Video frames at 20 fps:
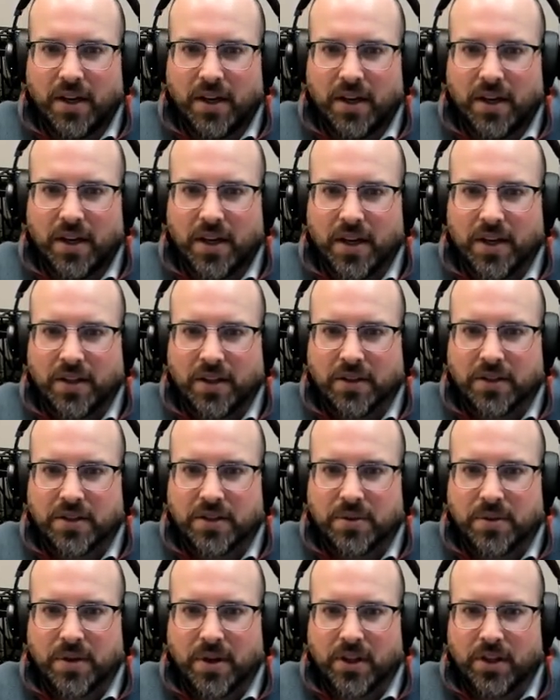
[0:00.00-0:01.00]
And then let's do
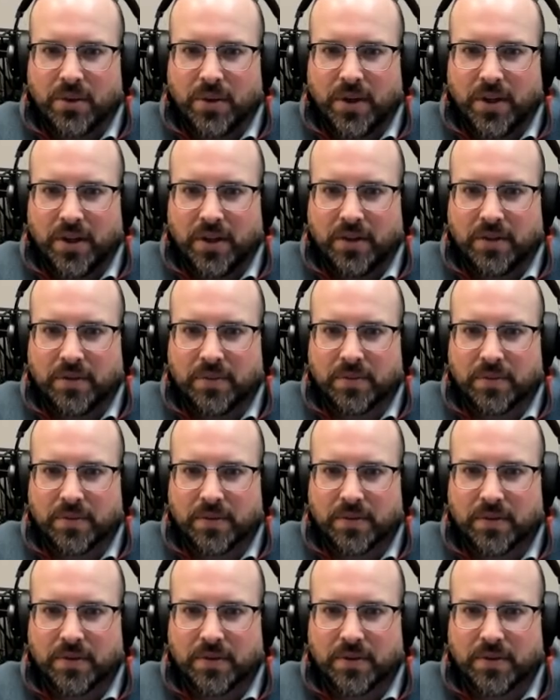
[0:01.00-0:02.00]
another one
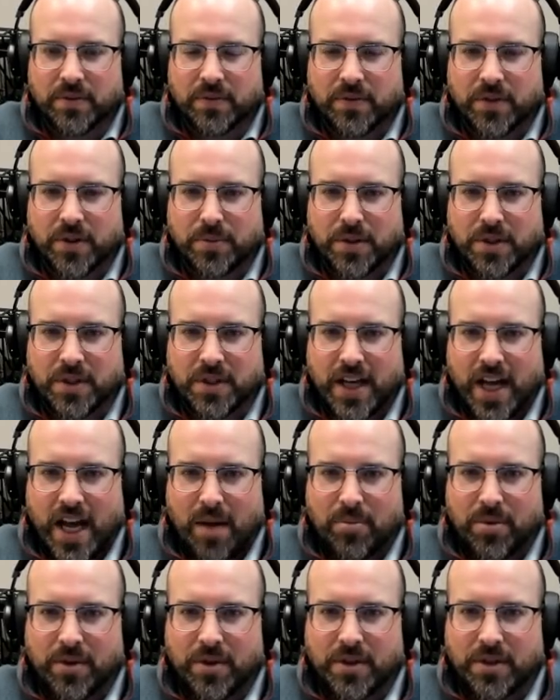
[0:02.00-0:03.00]
from the top
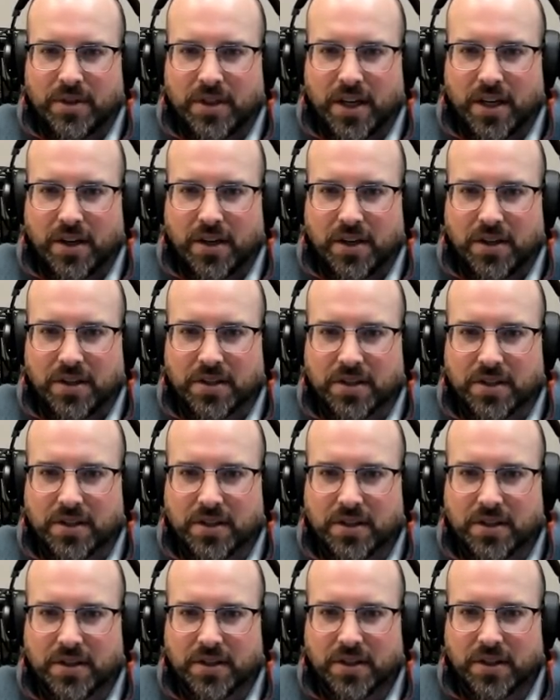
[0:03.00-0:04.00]
of the terrace
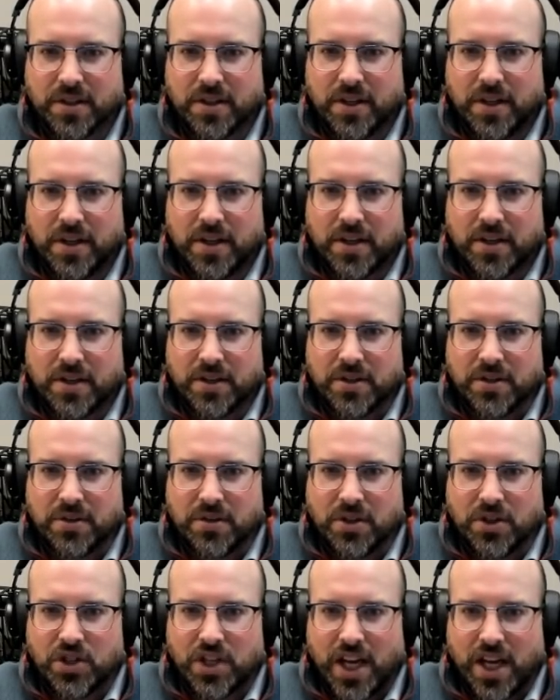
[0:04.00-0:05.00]
to the
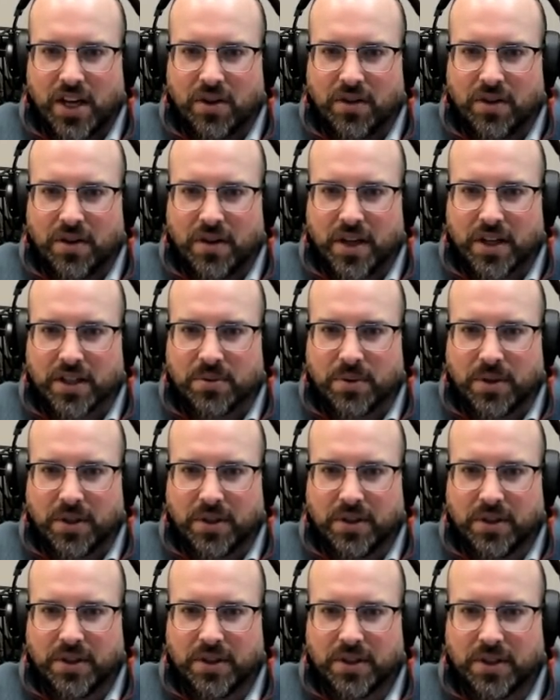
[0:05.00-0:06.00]
channel of the next one,
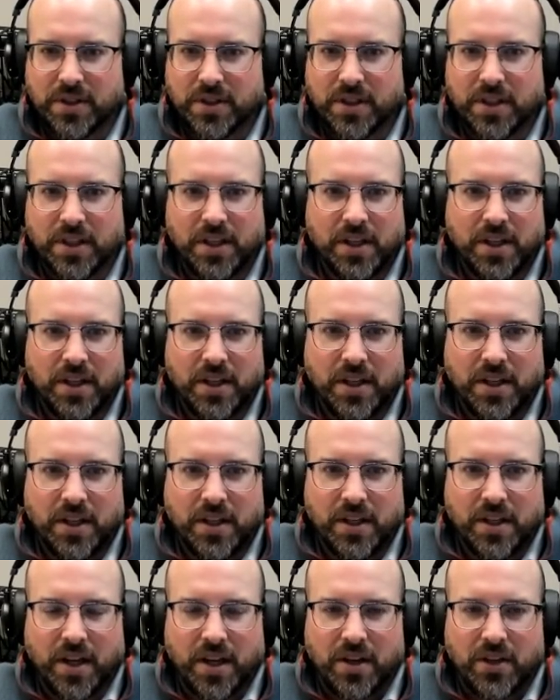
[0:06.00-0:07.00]

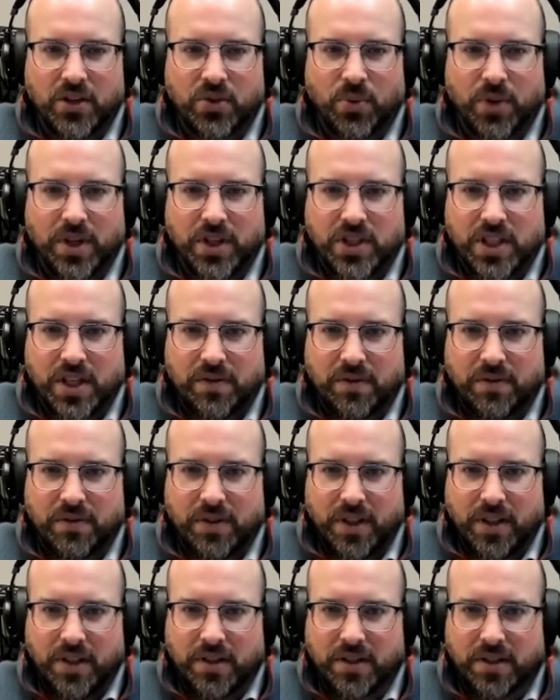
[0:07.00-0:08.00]
127
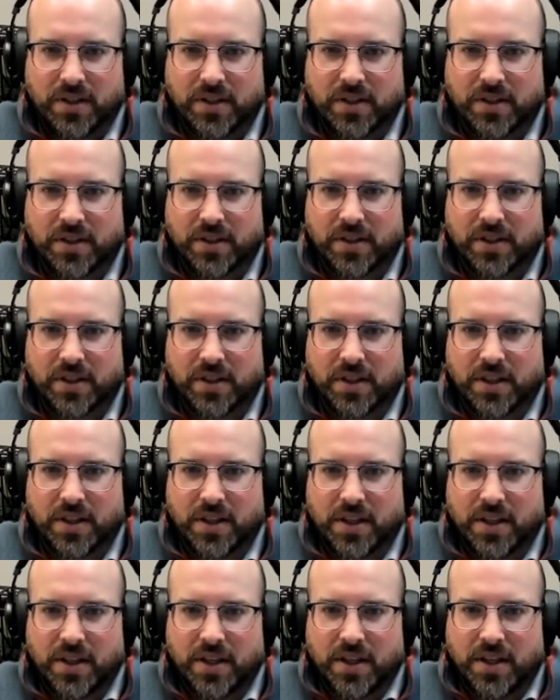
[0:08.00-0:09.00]
feet.
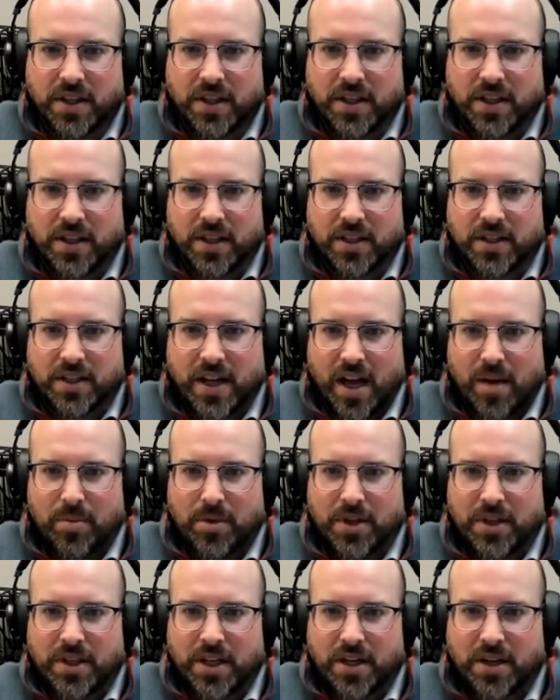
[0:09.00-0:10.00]
And then top of the
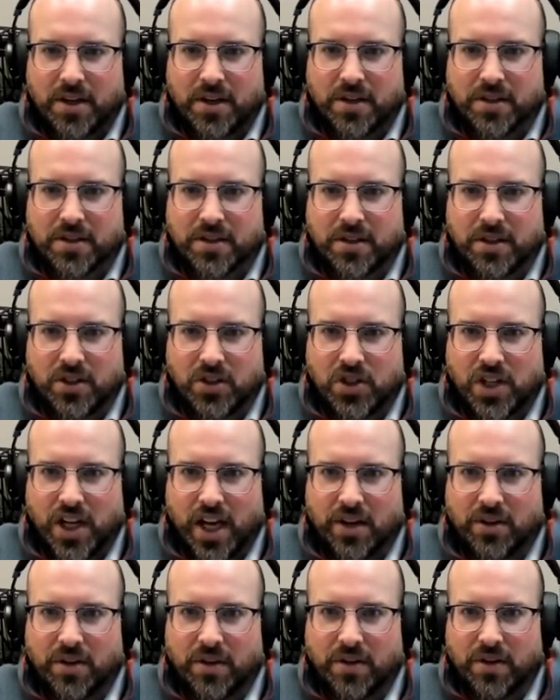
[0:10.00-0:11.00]
terrace to the
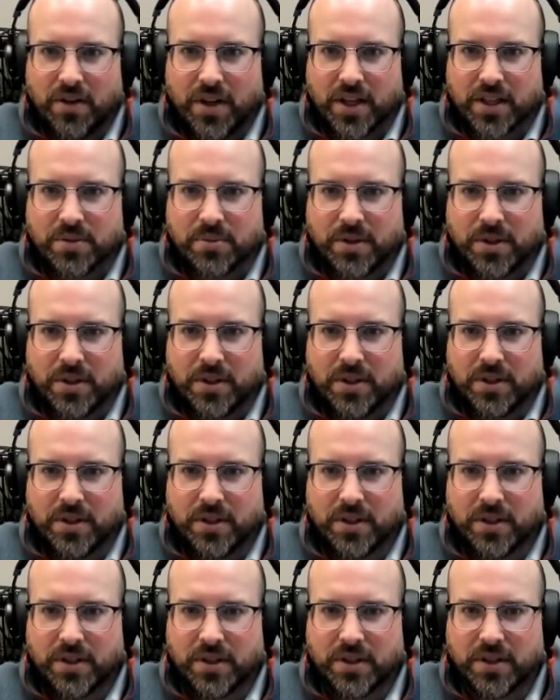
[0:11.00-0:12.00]
channel of the next one,
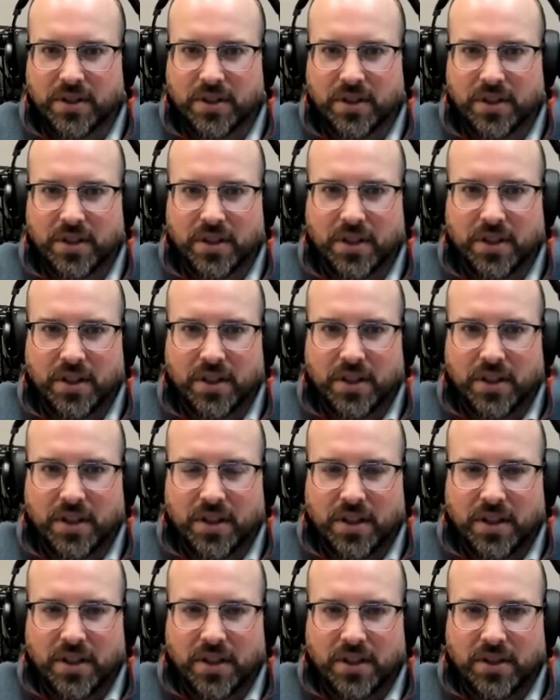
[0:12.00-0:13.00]

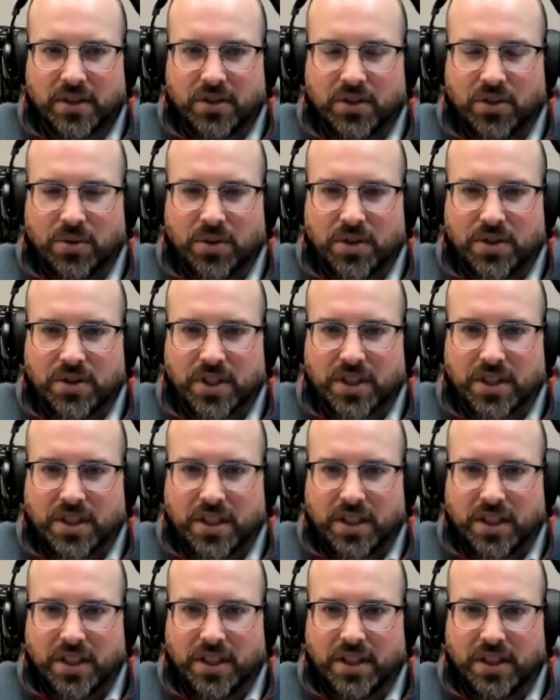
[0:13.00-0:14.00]

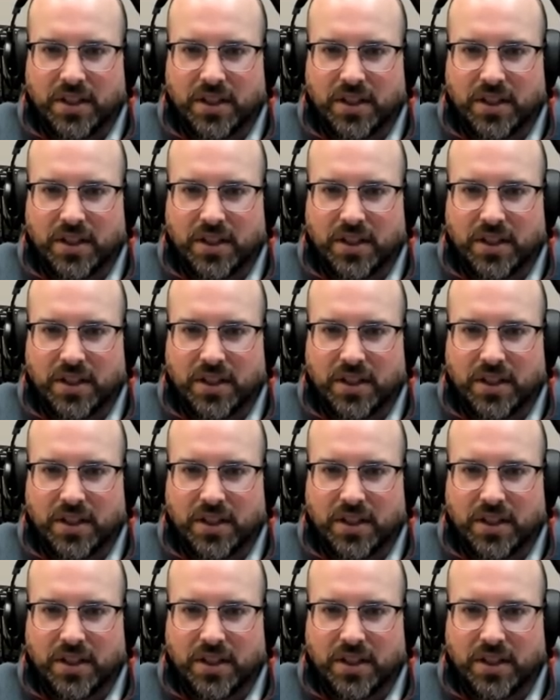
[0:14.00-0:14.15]
216.